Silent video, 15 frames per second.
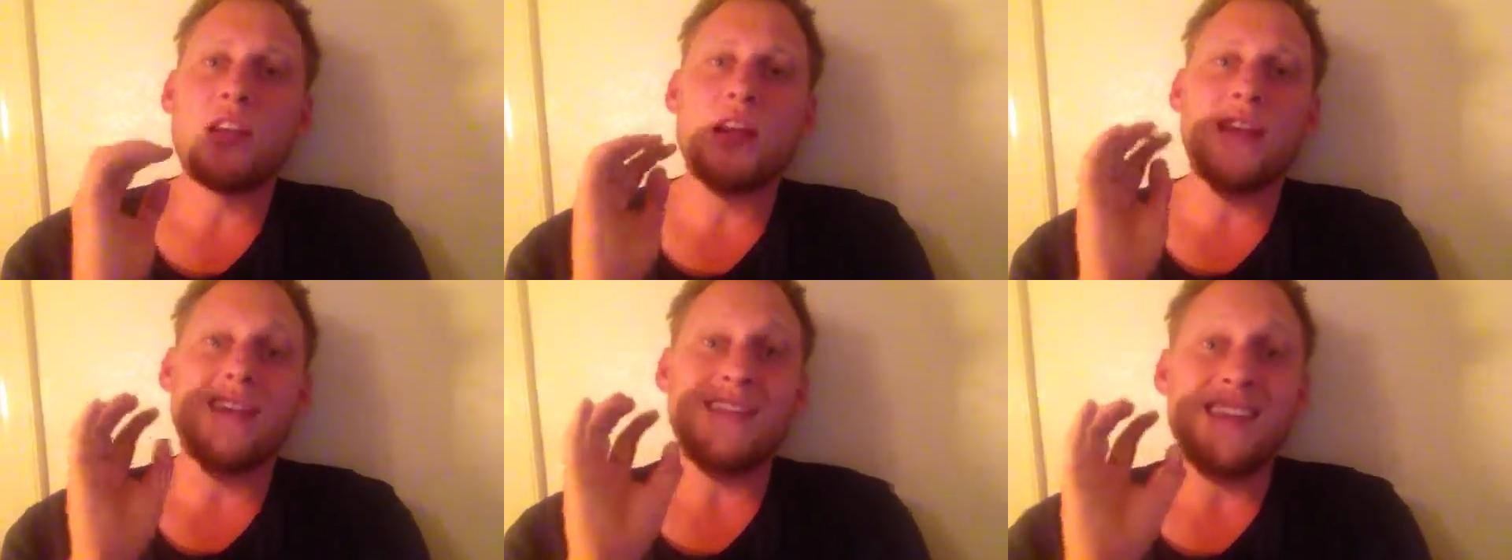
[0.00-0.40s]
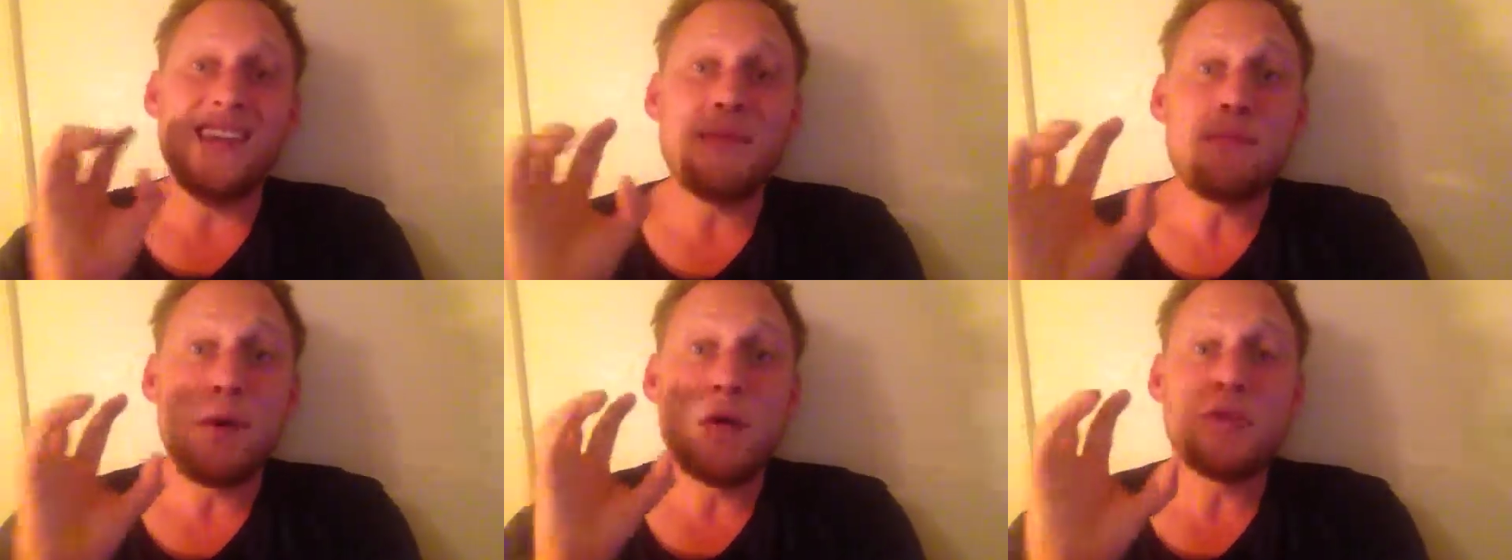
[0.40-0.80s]
like
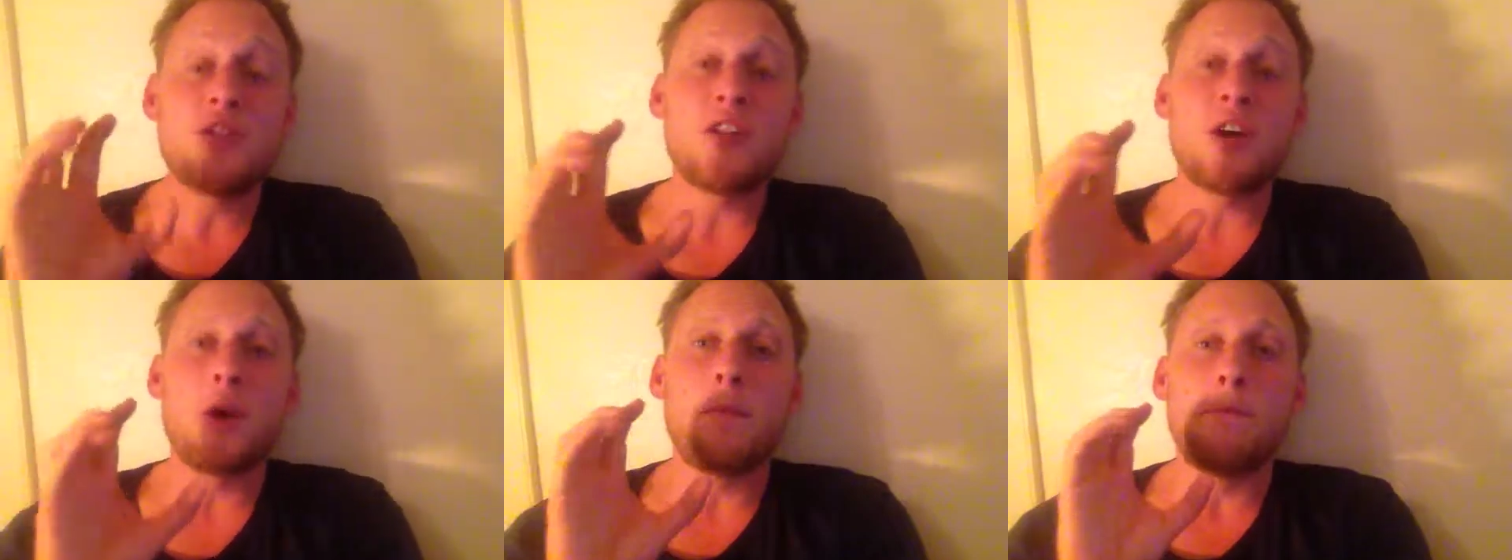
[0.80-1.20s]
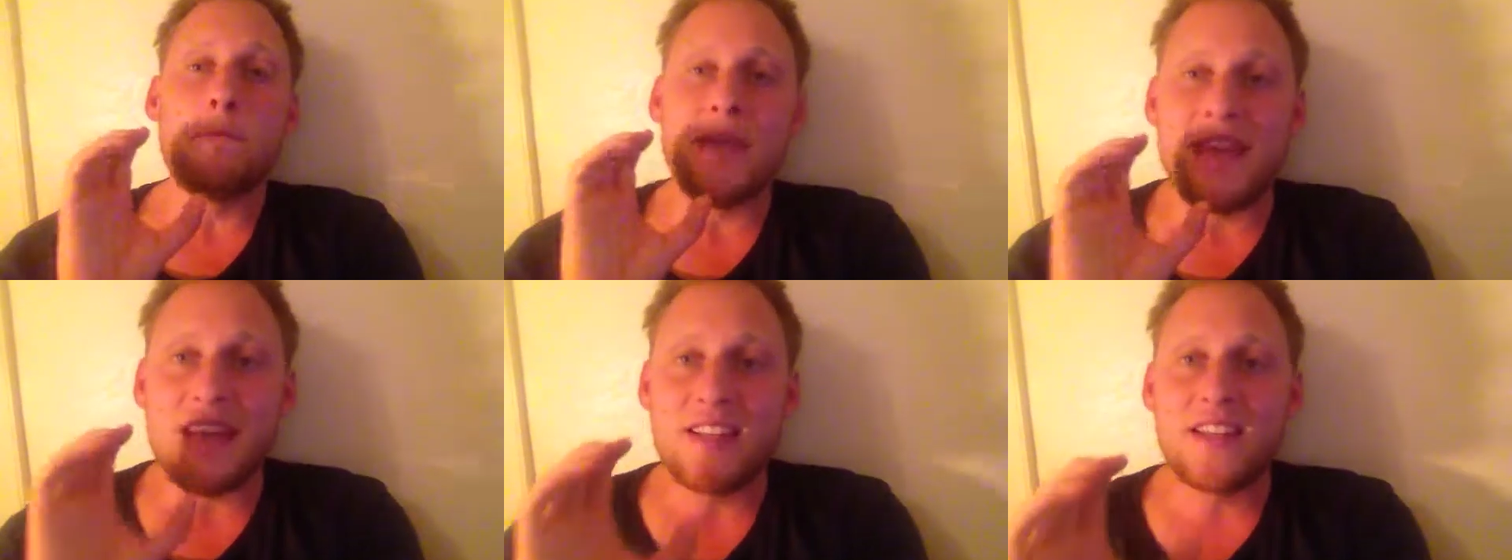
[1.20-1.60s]
the most
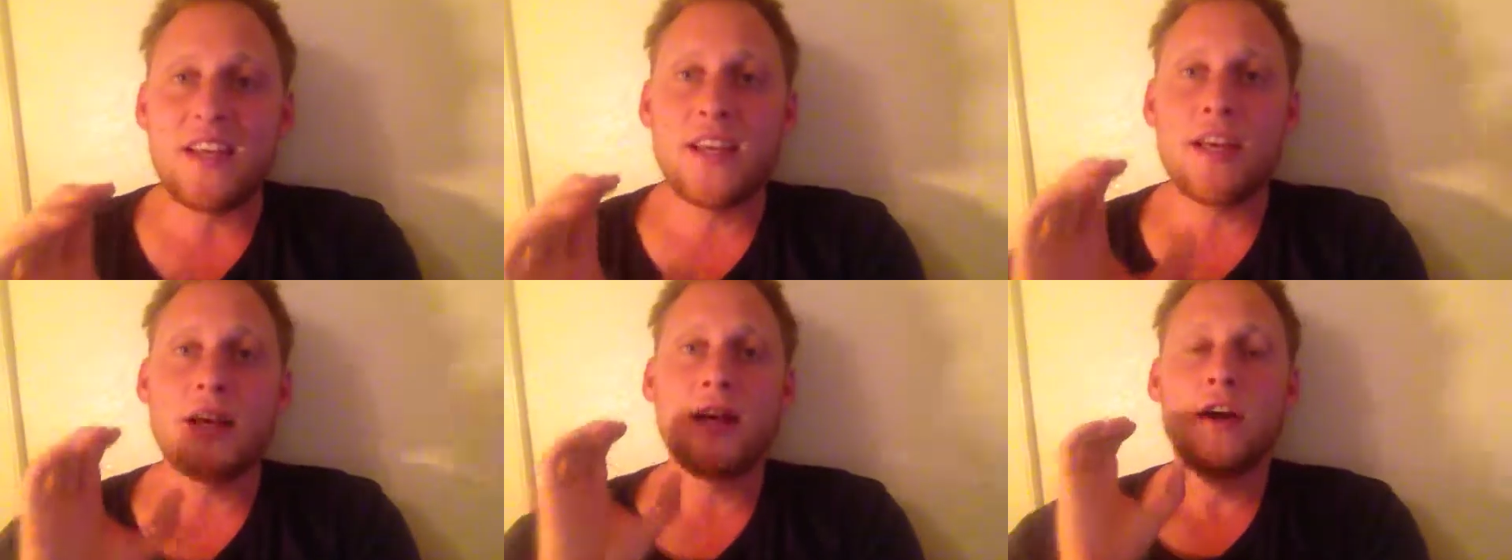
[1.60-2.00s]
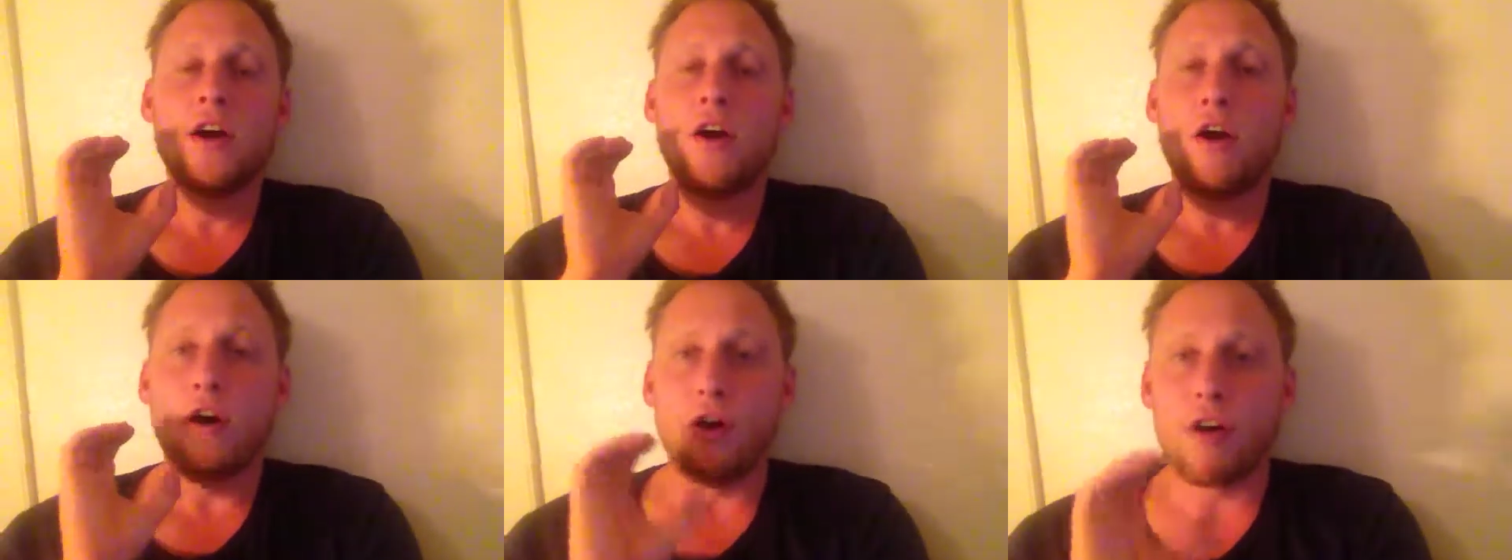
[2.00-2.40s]
amazing
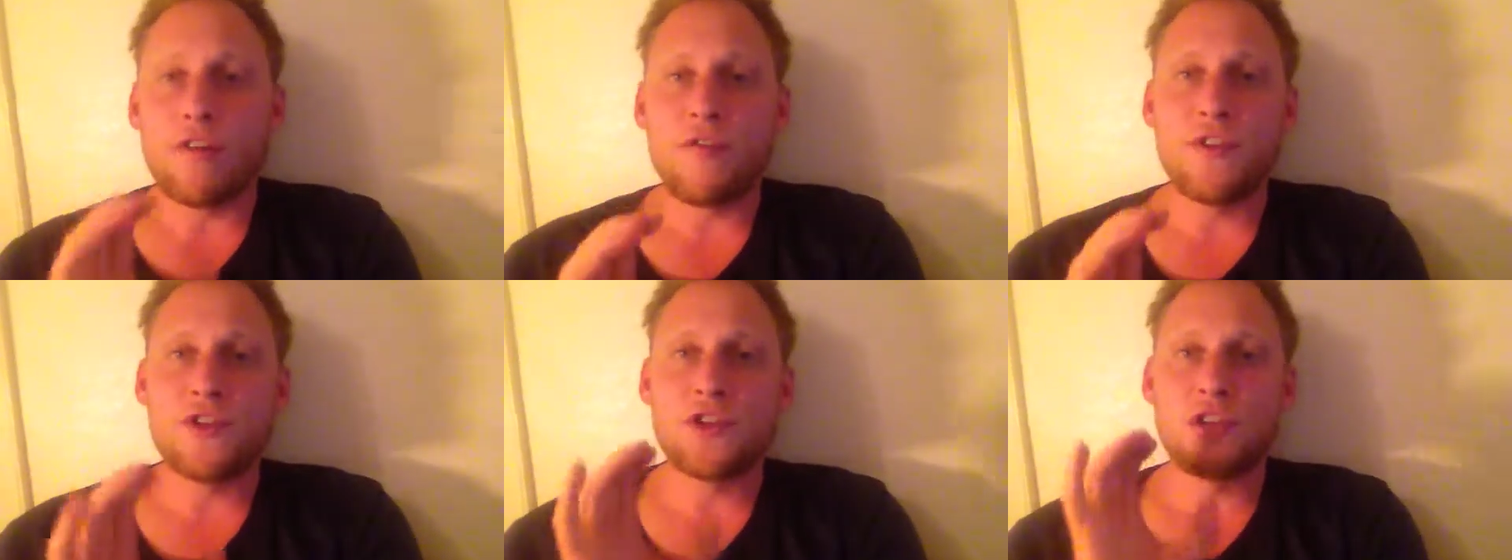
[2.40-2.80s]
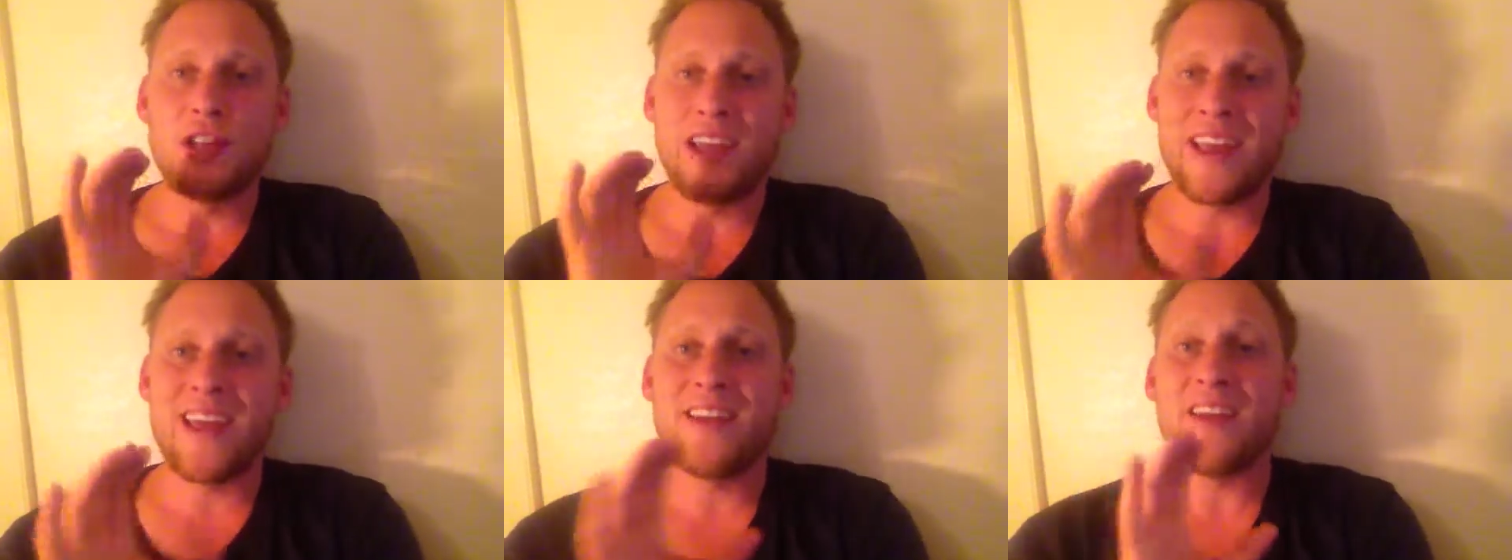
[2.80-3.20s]
artificial
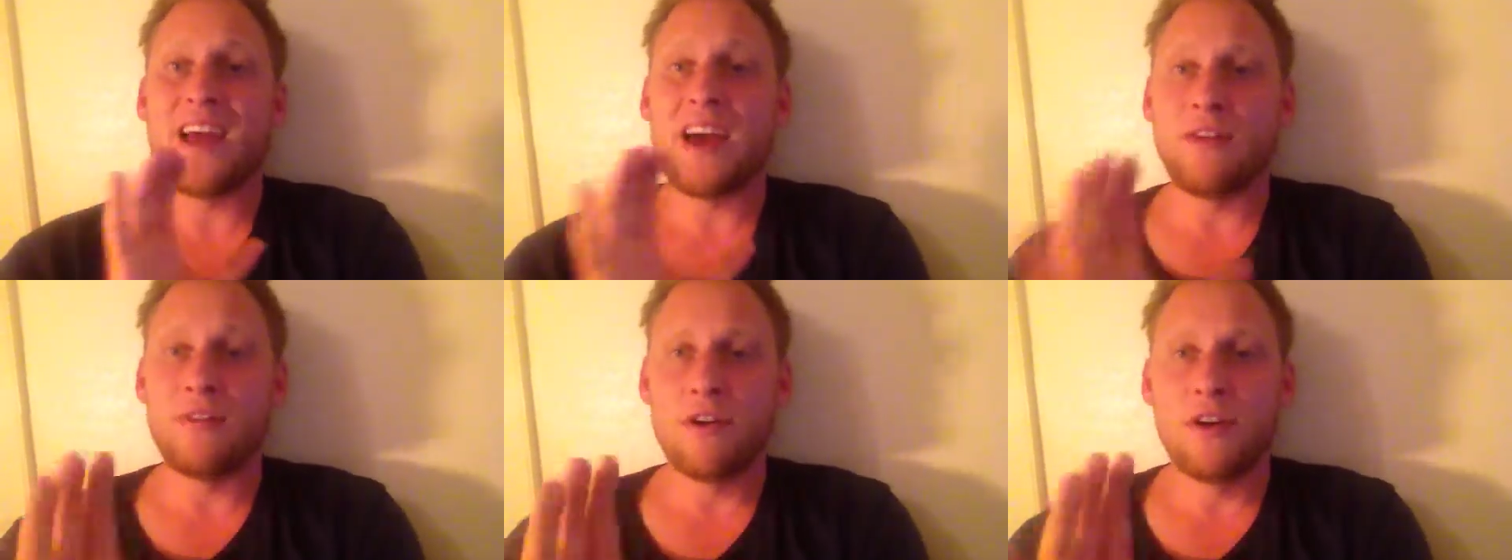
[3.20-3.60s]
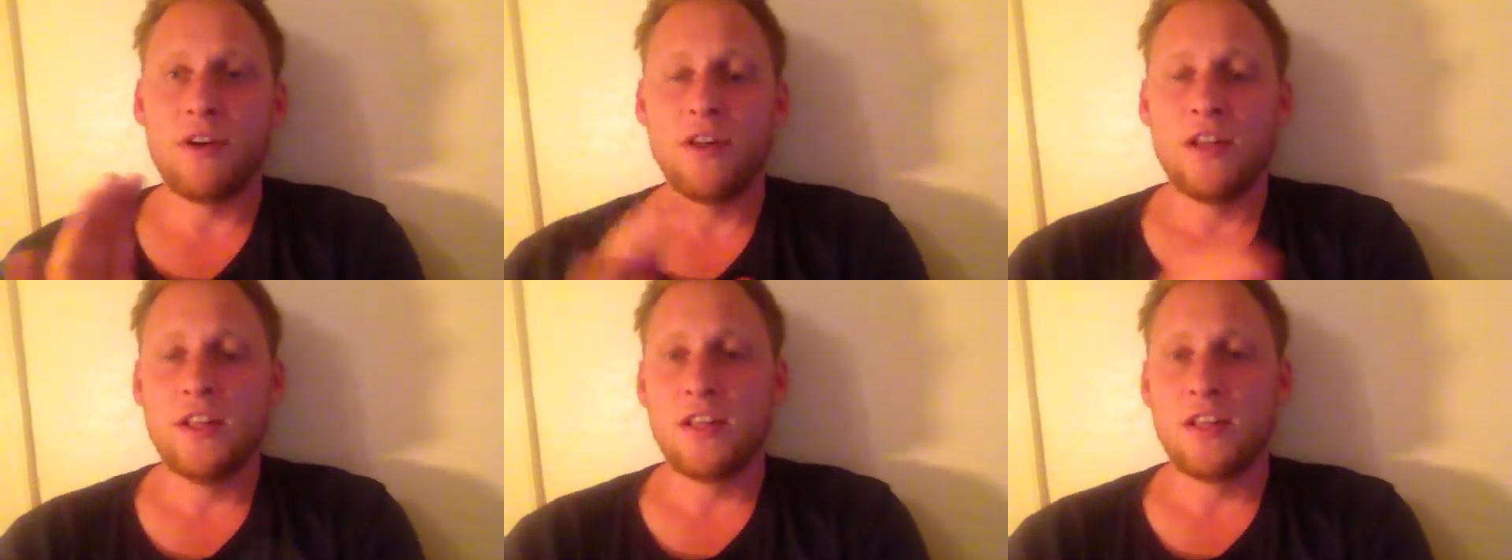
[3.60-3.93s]
hand ever,